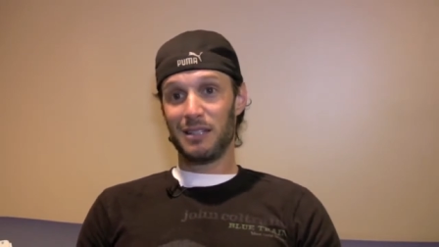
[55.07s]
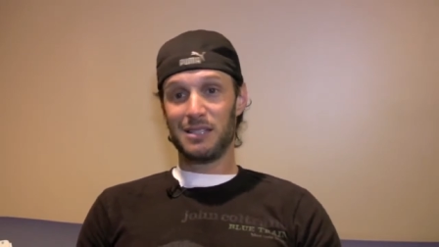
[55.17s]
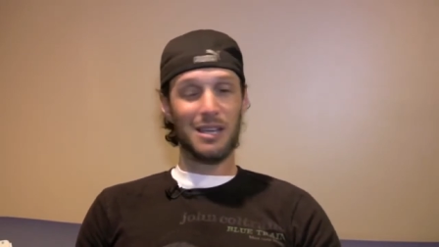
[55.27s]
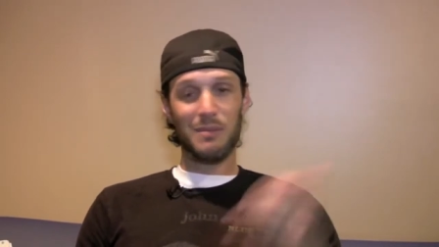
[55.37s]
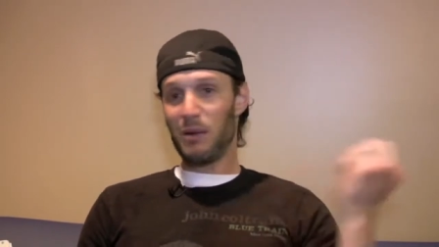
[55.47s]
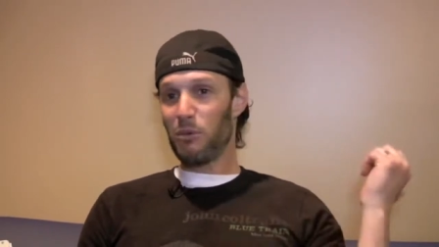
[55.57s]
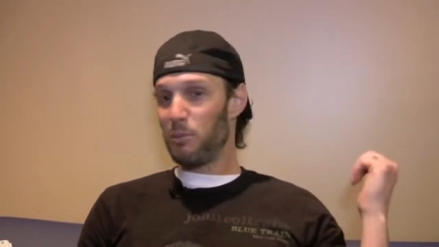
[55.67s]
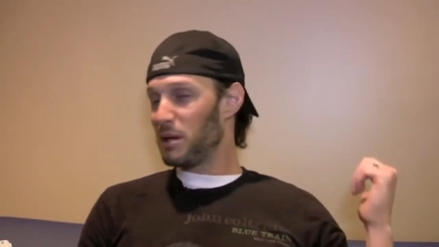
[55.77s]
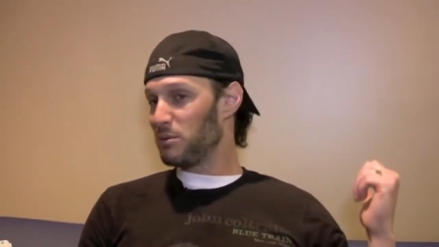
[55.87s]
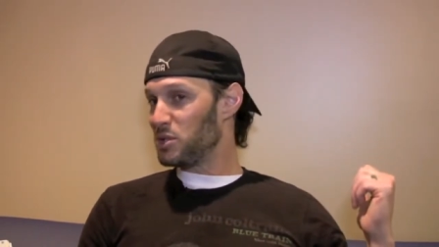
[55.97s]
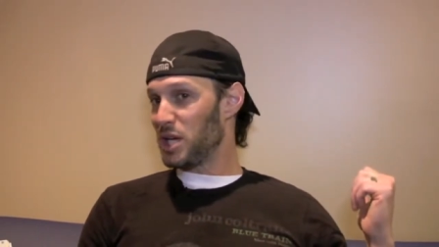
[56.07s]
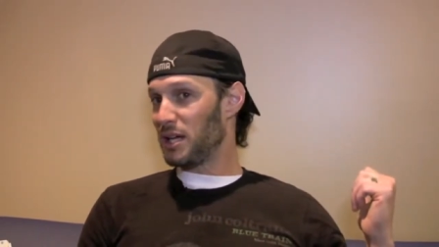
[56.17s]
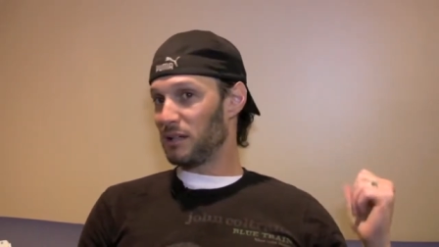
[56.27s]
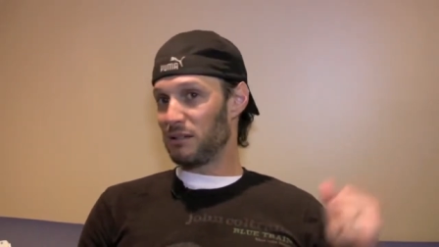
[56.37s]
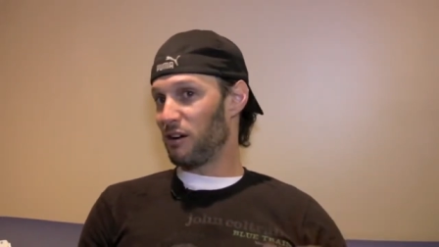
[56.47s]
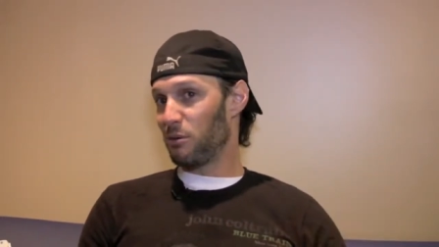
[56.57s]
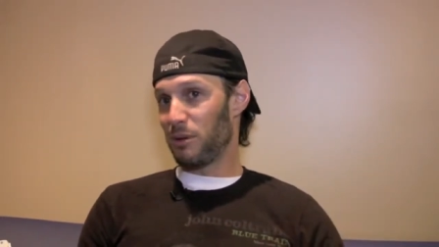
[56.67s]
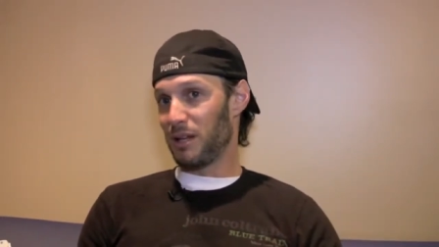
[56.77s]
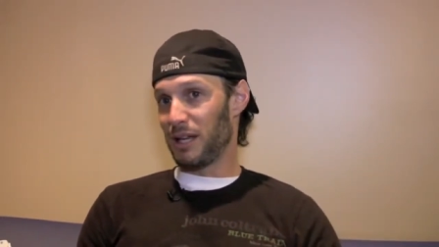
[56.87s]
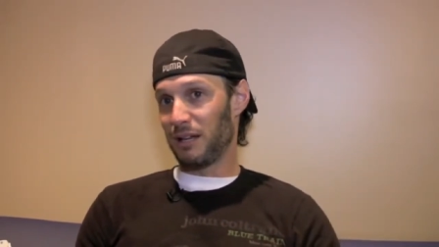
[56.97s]
The same thing with being with Jen
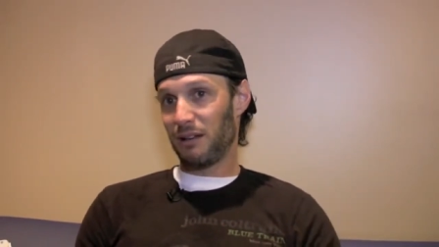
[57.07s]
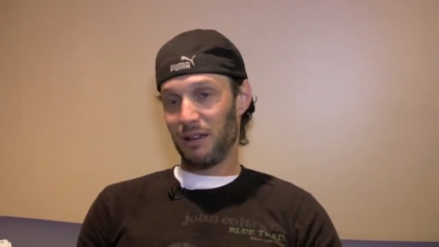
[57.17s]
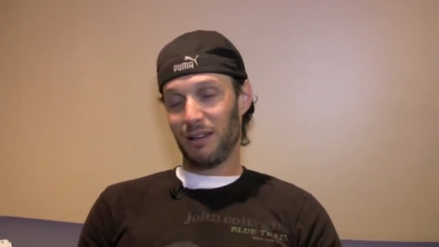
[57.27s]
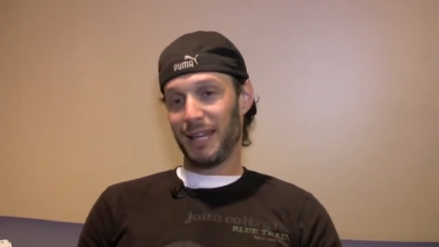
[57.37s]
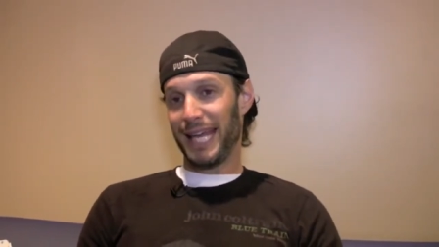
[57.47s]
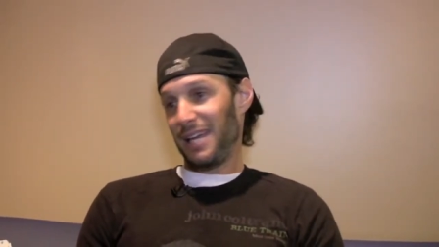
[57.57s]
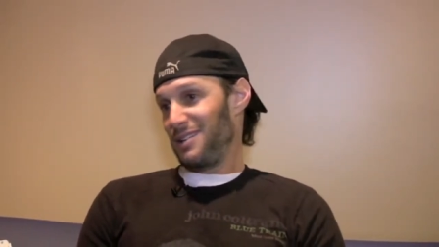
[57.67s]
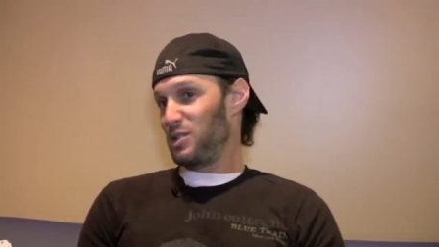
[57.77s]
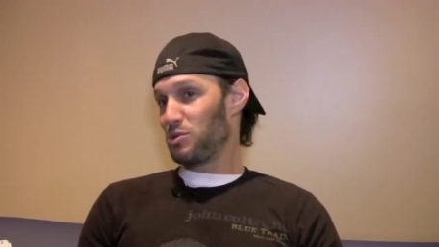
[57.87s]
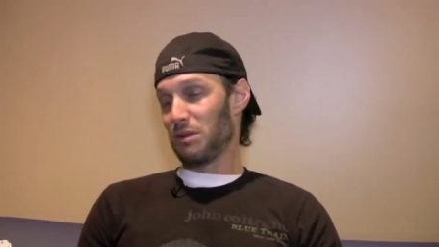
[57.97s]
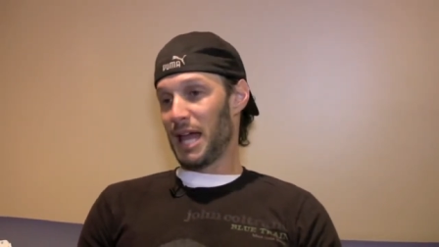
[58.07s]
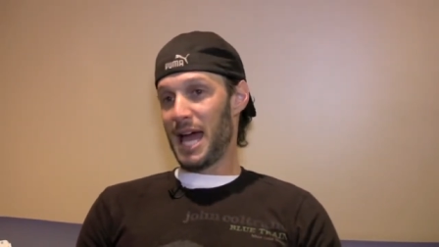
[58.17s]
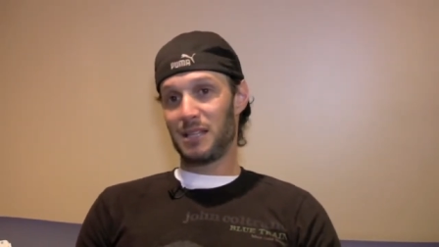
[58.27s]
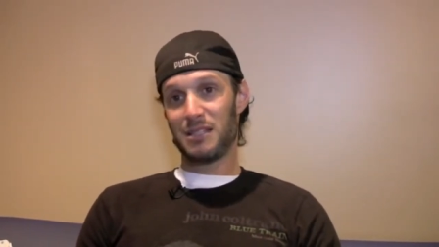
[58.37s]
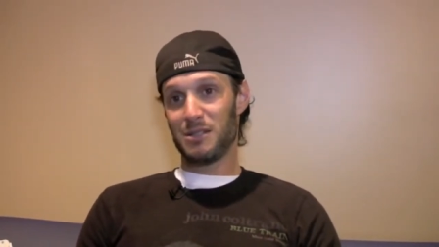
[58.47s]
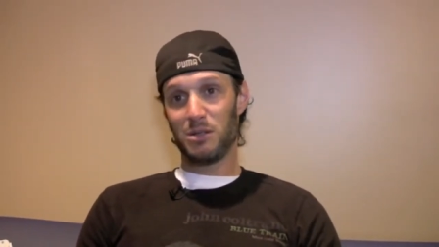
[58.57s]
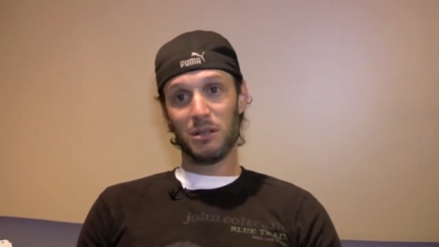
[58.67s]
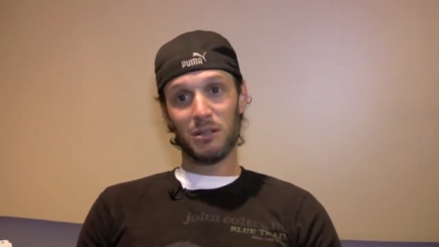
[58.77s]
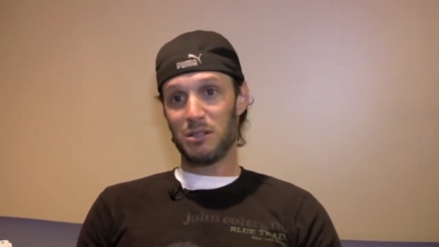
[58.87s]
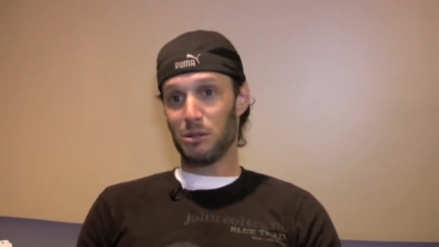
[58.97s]
Kirkman, like, you just relax because you
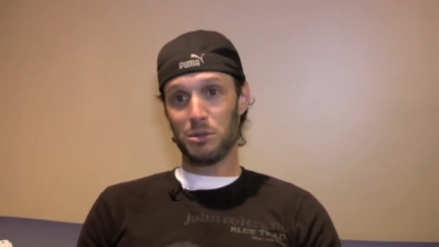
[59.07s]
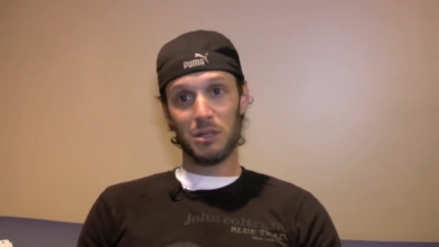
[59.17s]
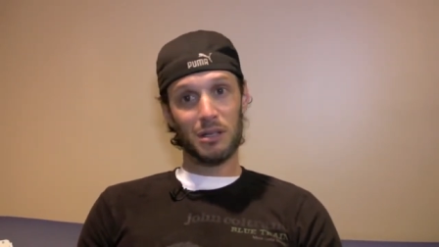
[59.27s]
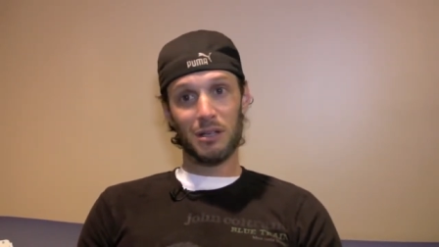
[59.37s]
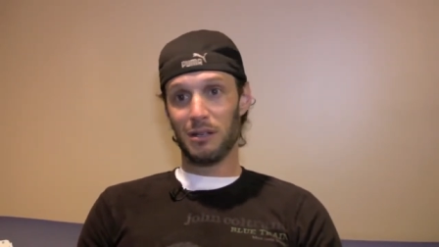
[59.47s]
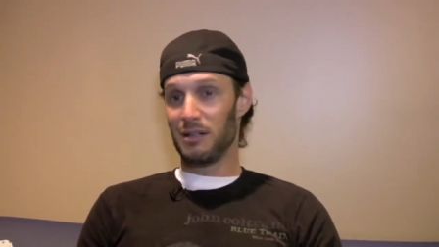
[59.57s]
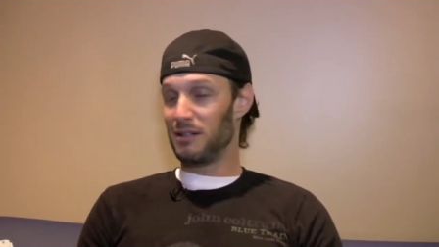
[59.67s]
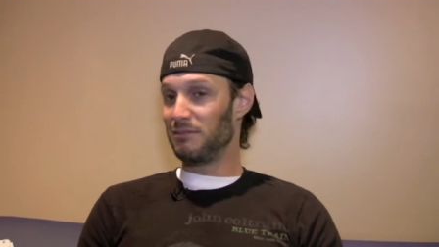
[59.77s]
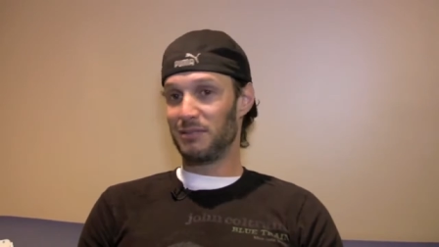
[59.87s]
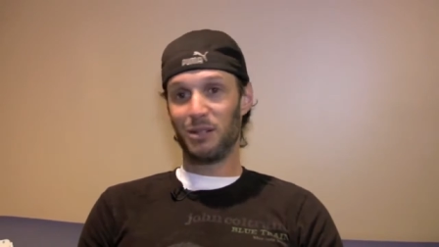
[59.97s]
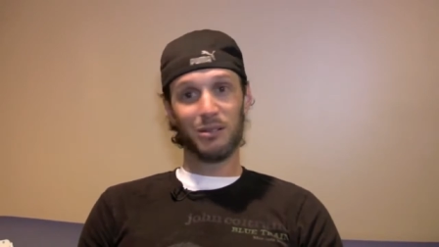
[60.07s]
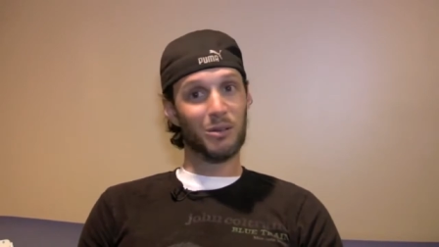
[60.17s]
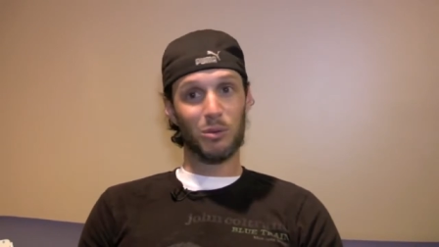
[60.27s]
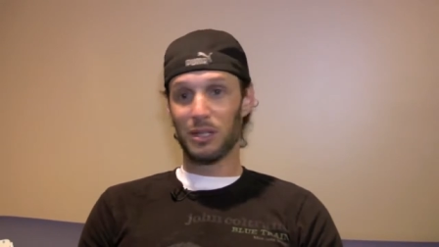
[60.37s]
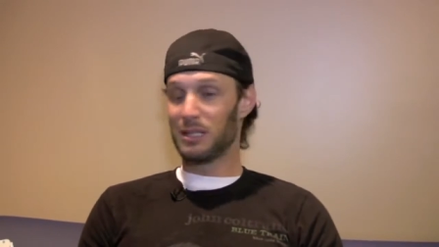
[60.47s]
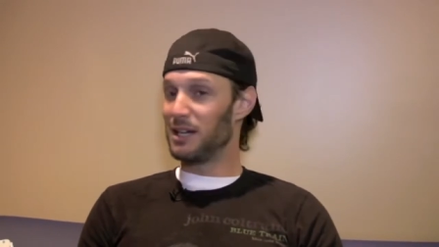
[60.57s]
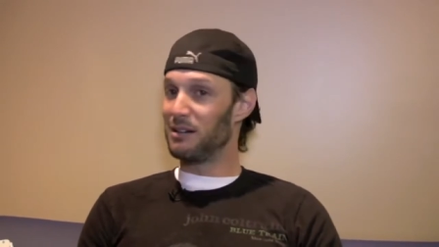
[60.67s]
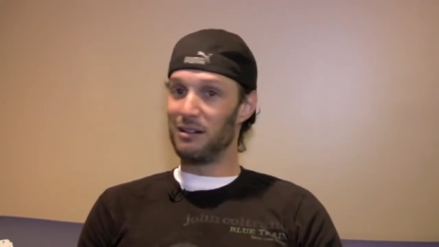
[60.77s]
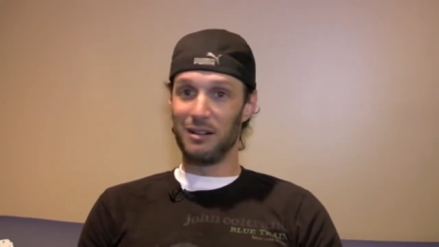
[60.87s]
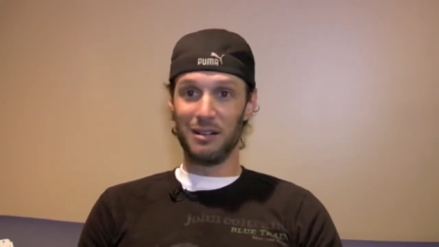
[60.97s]
know the show's good and sure. you don't got to work
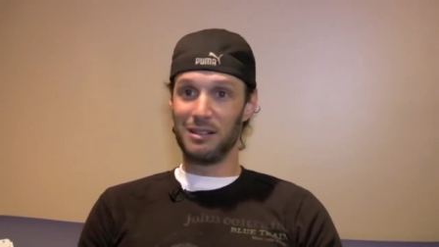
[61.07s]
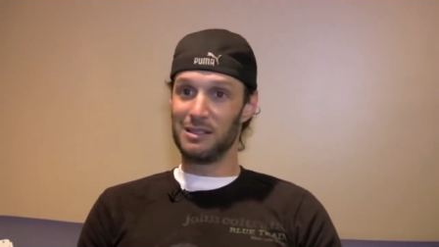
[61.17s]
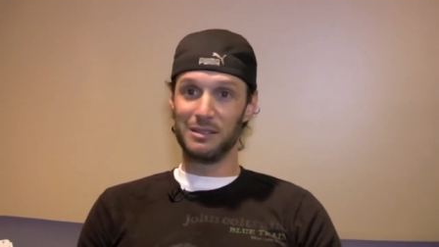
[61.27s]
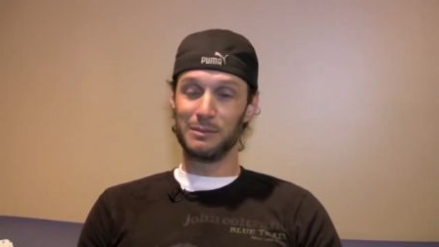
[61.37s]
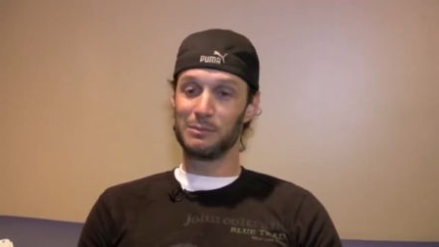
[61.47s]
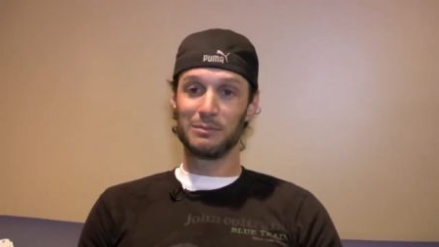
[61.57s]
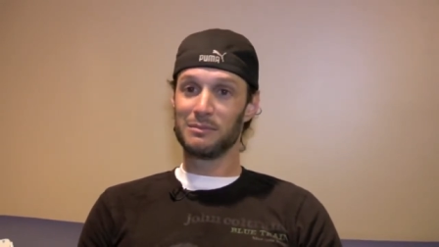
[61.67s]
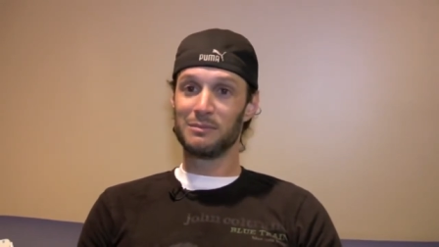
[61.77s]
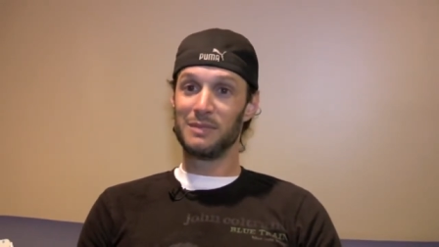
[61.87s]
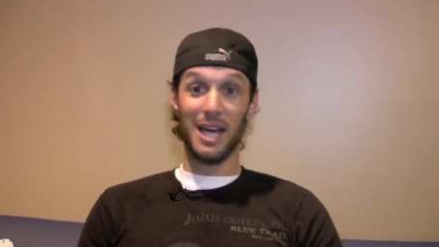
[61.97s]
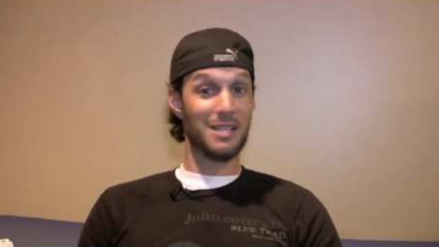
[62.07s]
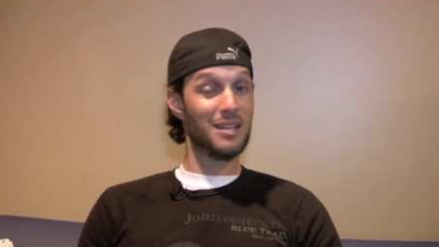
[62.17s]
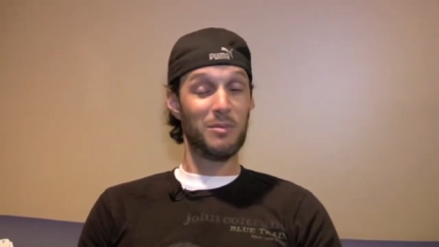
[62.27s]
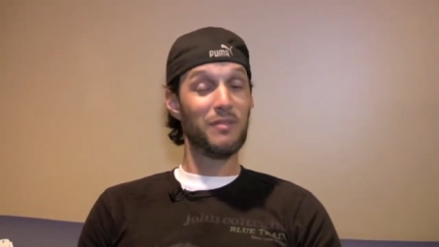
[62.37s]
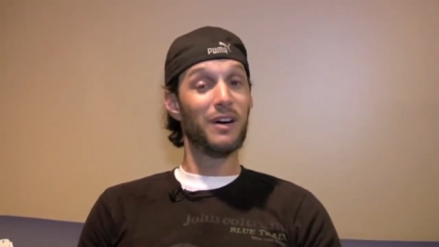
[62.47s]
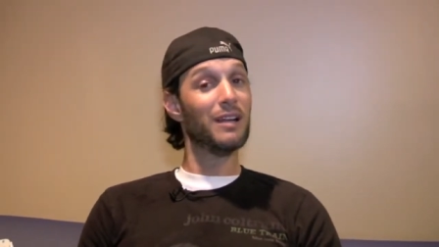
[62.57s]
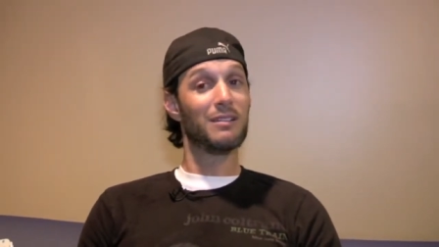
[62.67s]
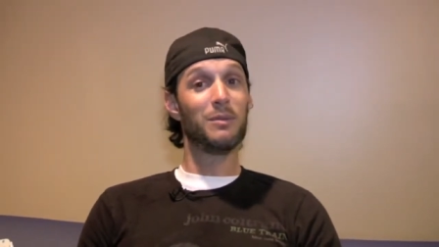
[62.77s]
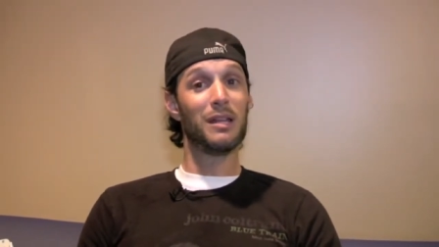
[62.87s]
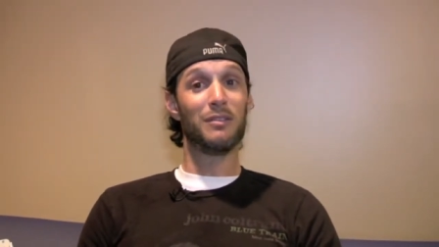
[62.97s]
that hard. And yeah, it's going to be fun.
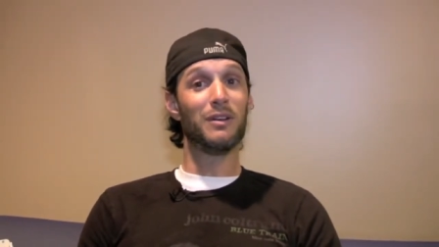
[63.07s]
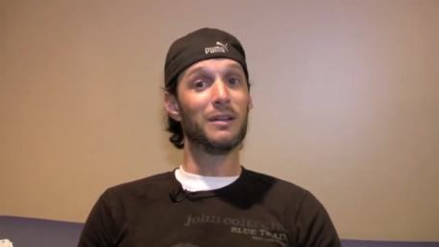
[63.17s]
It'll be a lot of